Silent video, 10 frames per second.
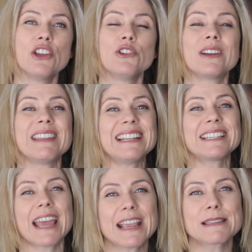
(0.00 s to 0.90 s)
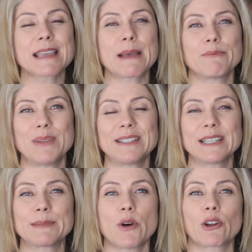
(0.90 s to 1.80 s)
you can then take that
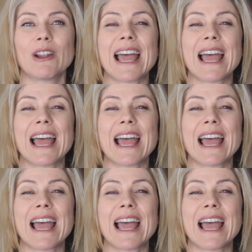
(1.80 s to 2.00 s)
business model